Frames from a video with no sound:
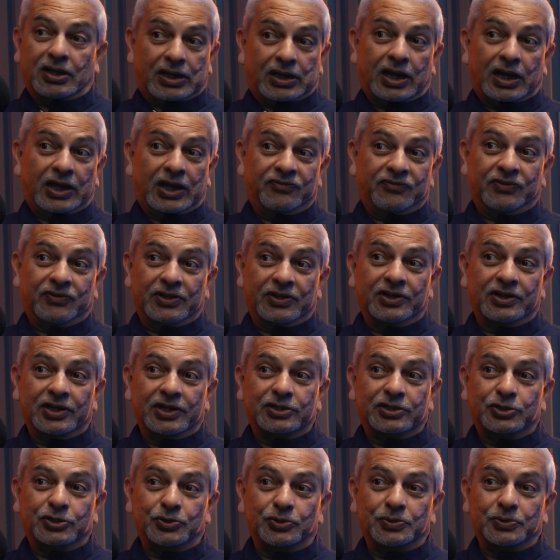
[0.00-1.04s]
I feel
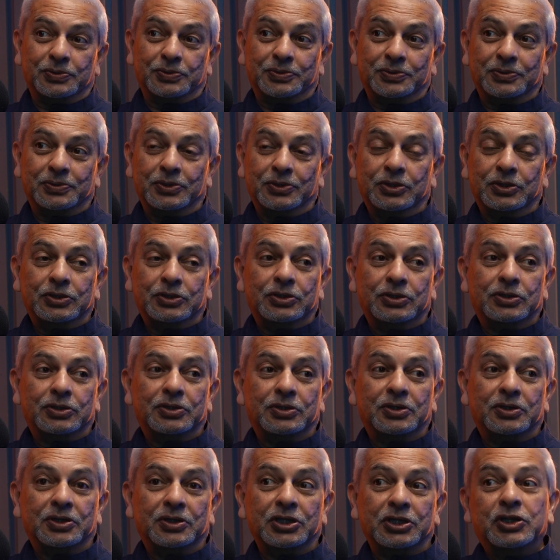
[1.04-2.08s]
that too.
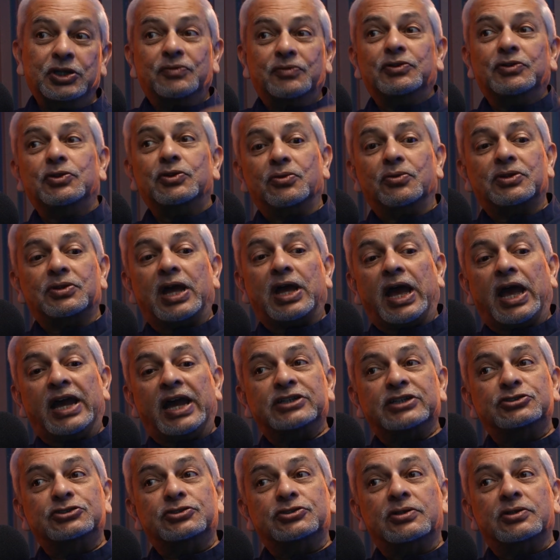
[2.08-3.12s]
Even though the
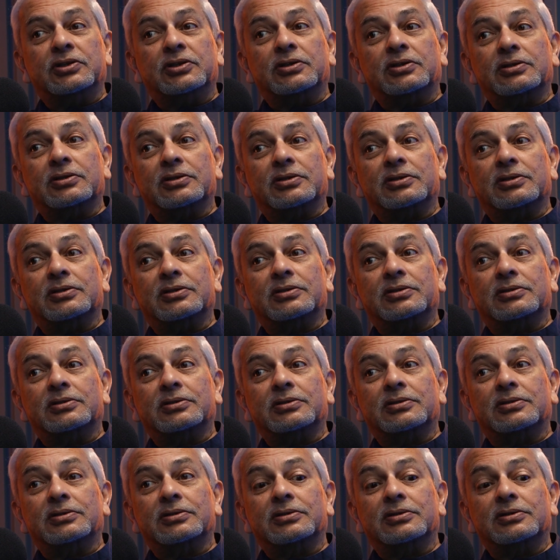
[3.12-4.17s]
actual
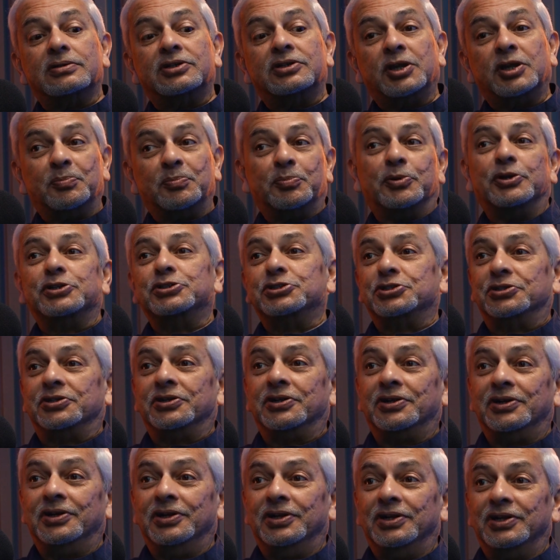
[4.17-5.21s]
temperature
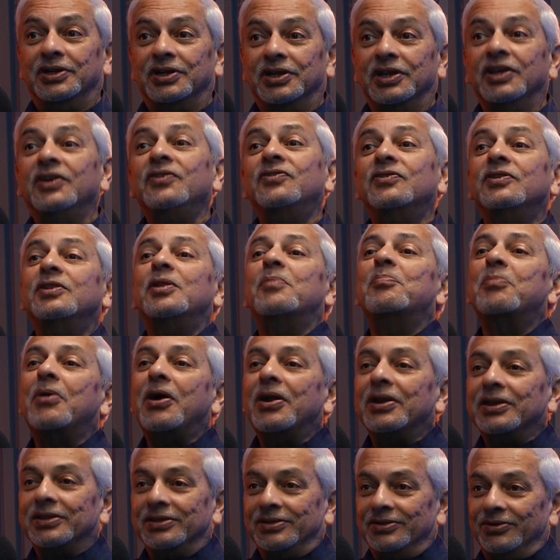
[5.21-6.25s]
is in the
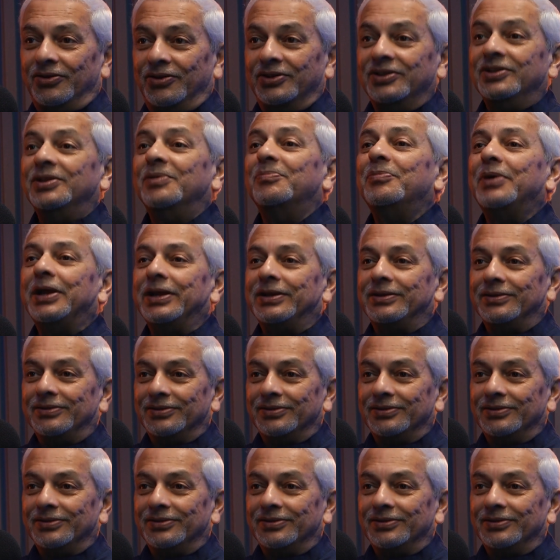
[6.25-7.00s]
body or in the mind.